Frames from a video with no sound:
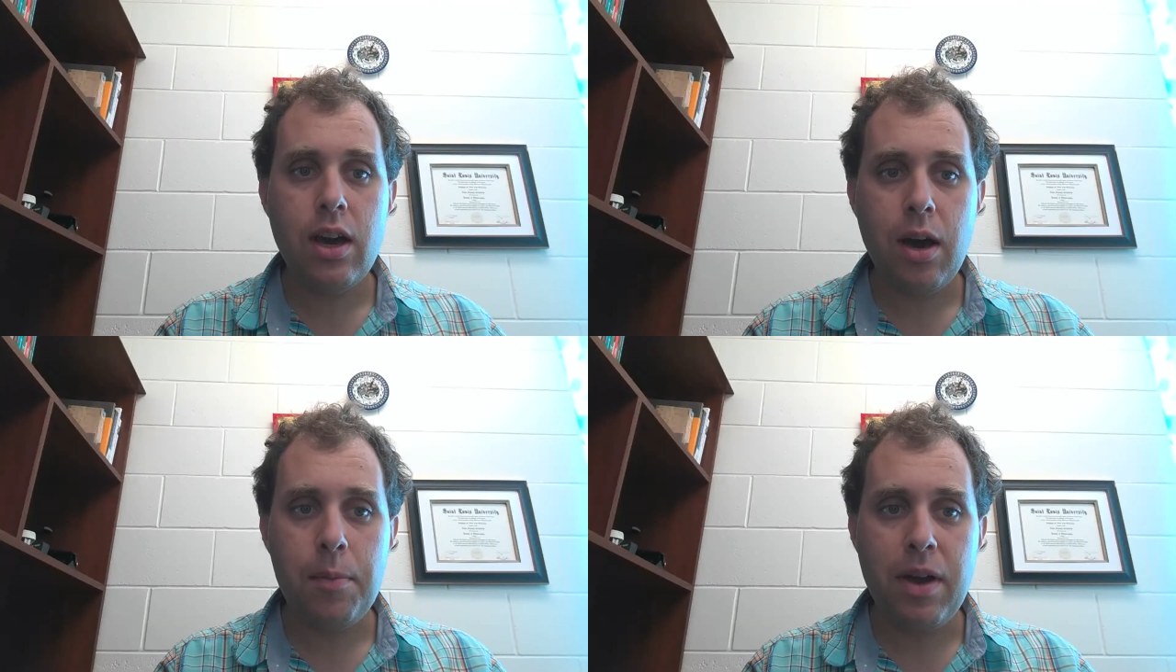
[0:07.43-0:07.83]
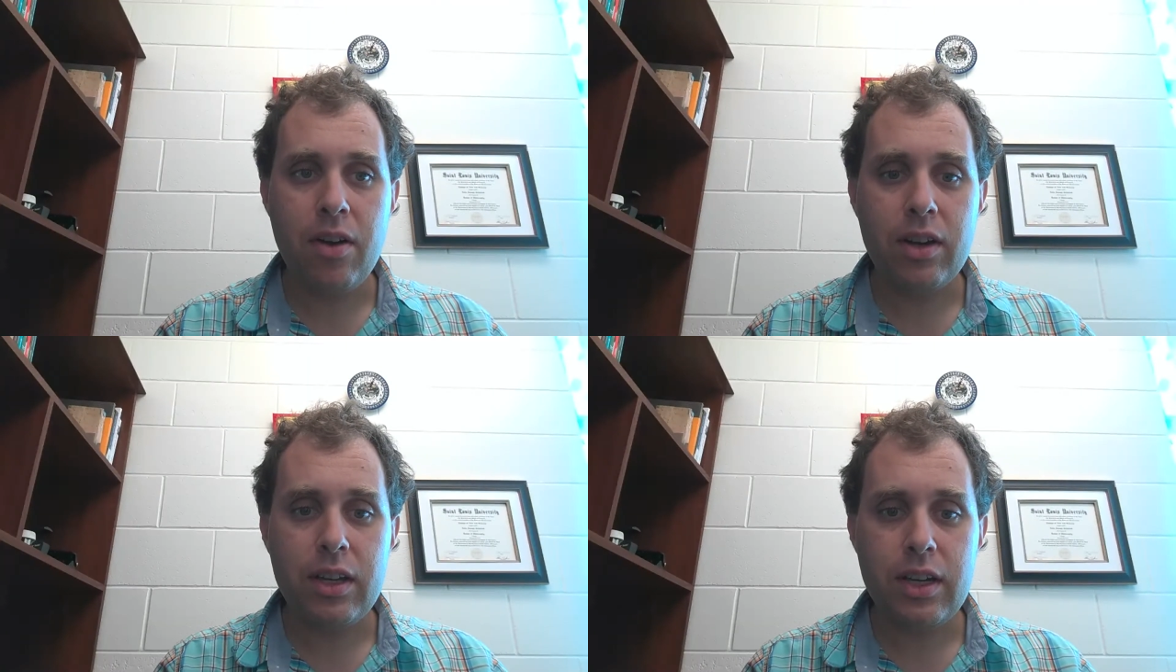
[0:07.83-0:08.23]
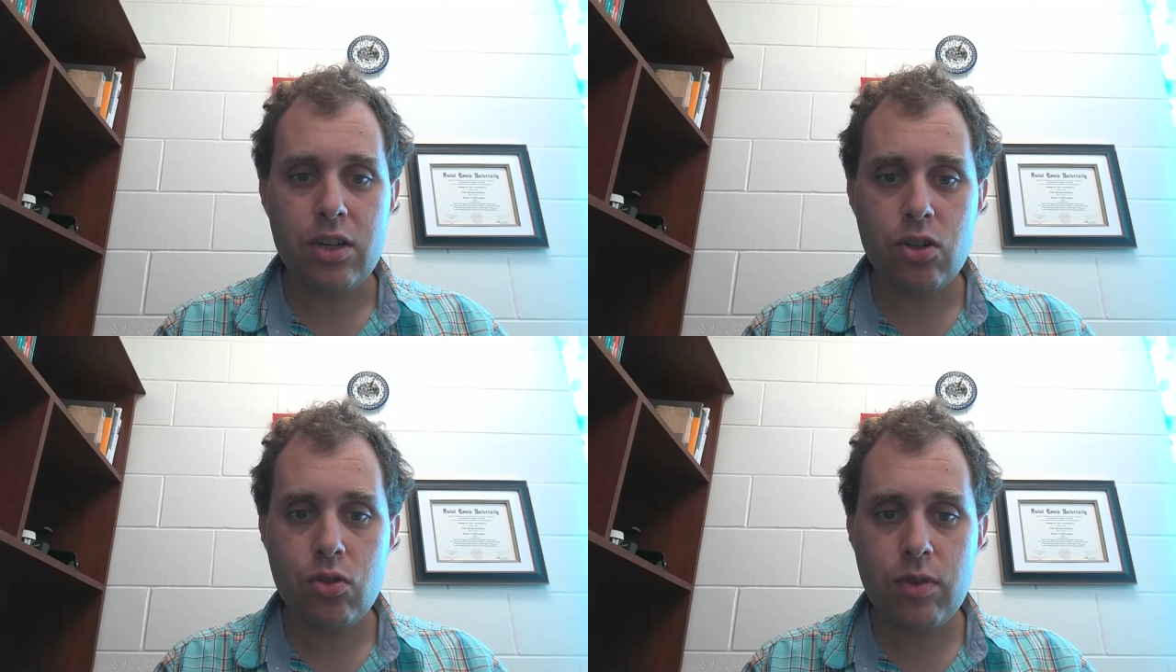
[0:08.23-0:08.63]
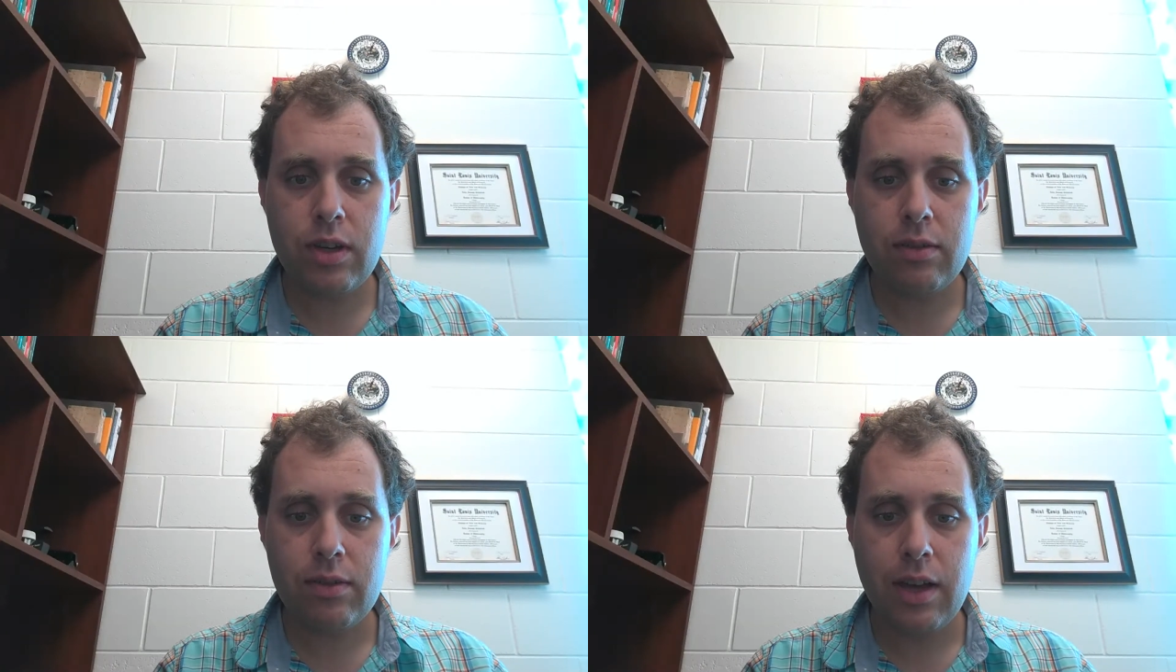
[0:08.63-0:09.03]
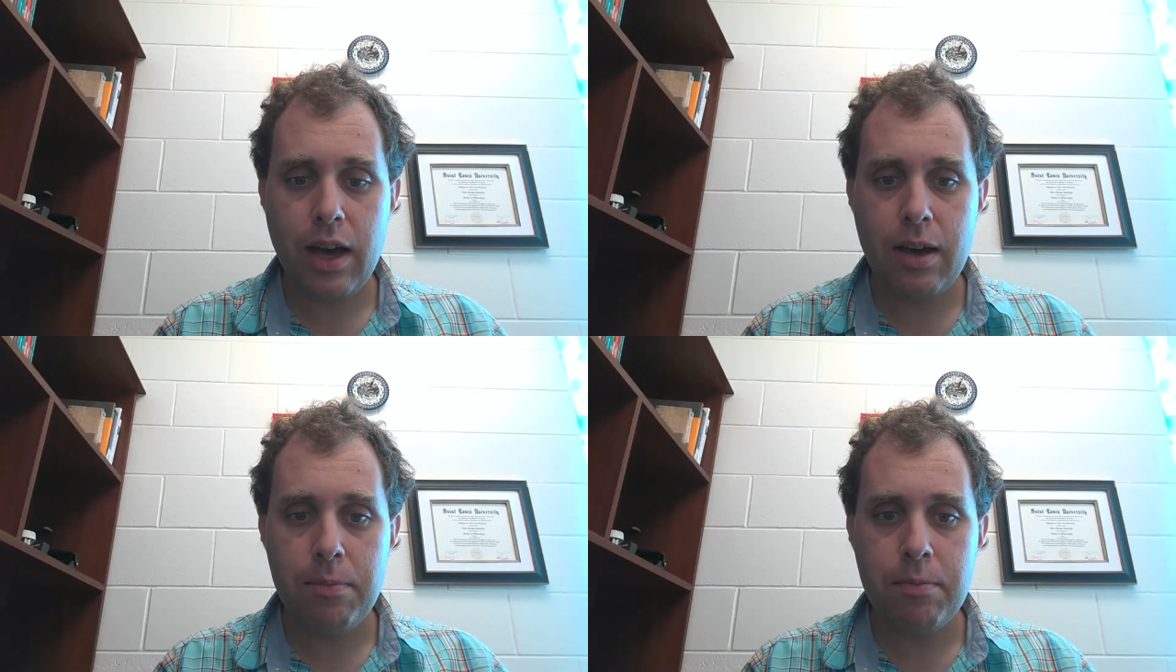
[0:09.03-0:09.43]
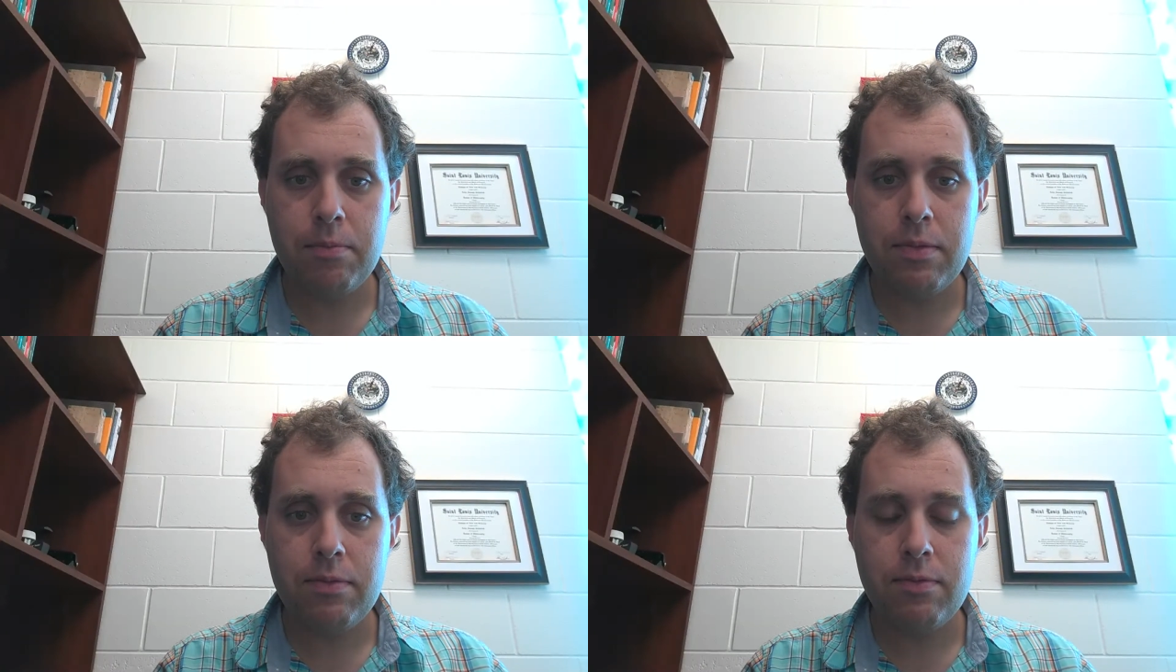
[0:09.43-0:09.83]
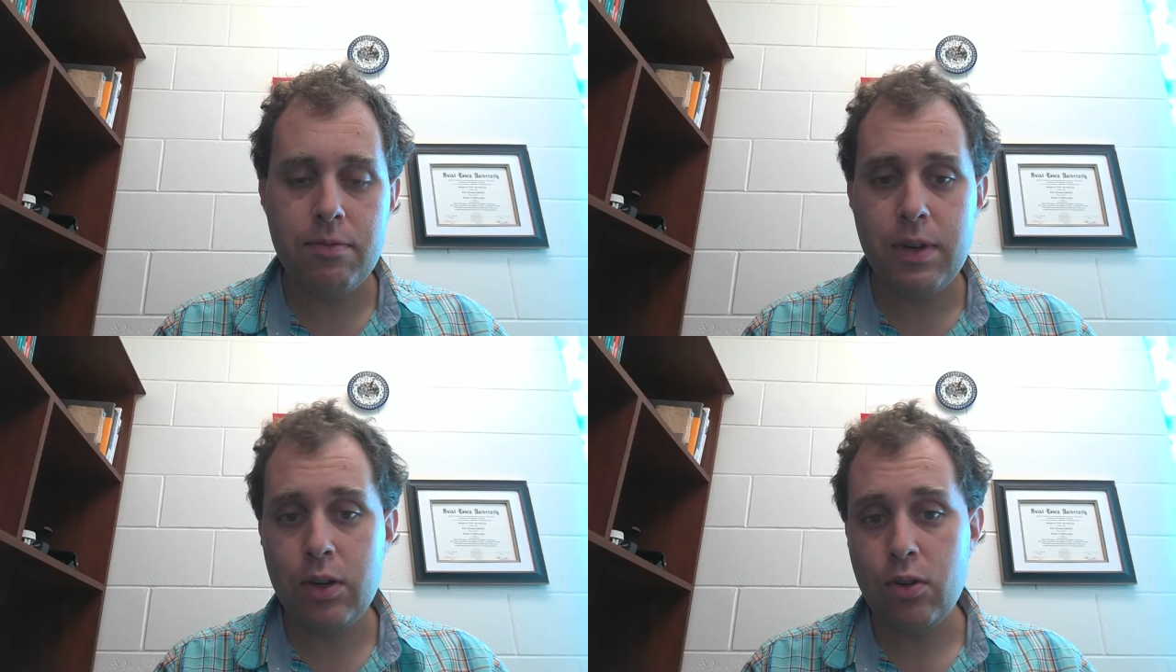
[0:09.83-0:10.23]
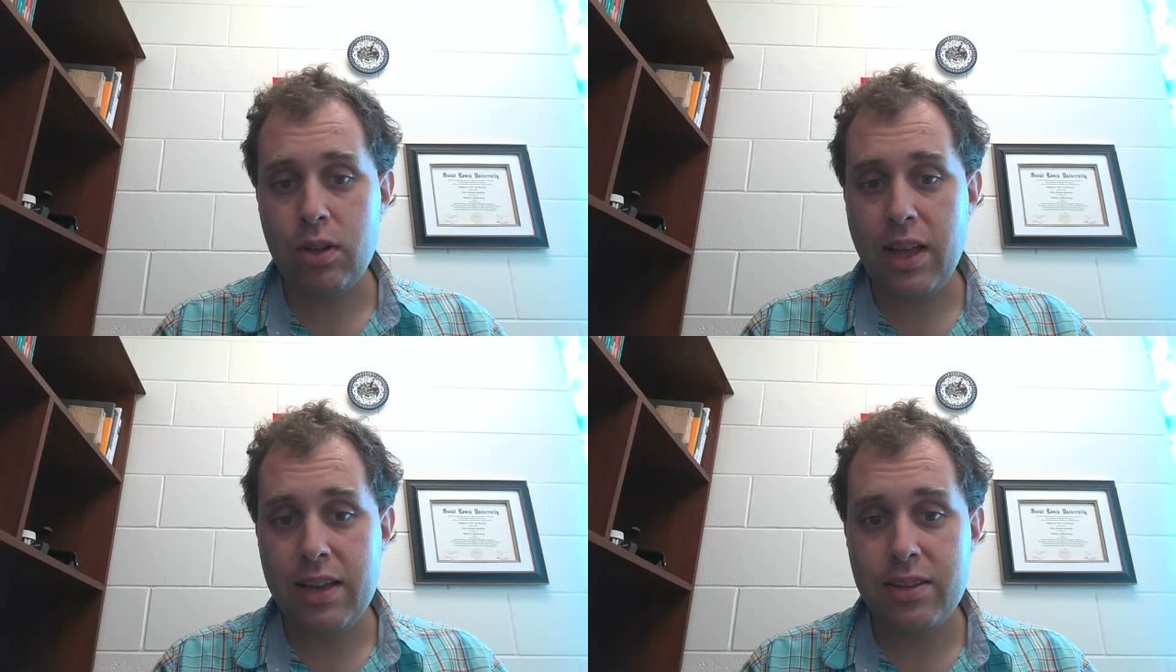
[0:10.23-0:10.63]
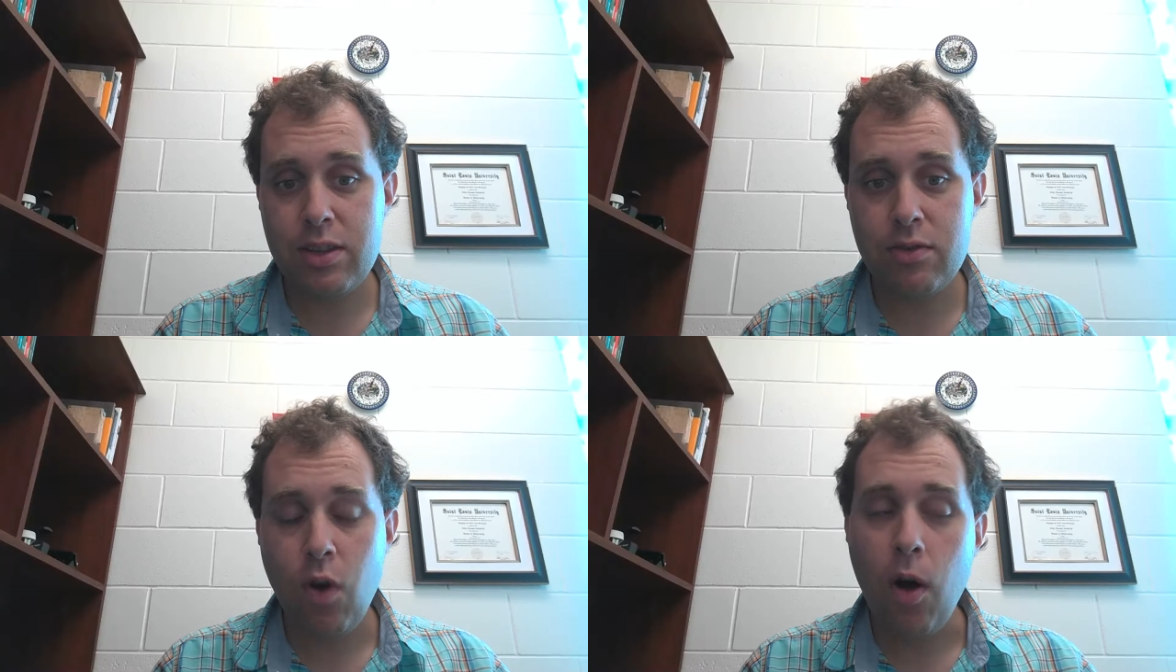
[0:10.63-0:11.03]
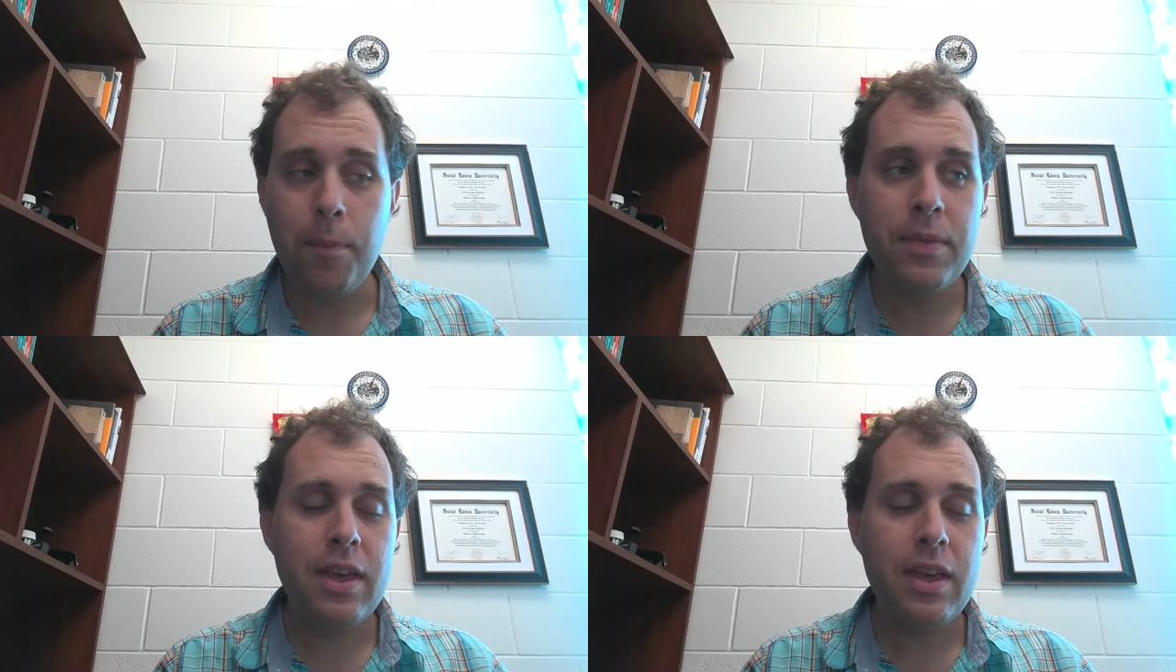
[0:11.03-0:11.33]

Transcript: American history in your class this fall.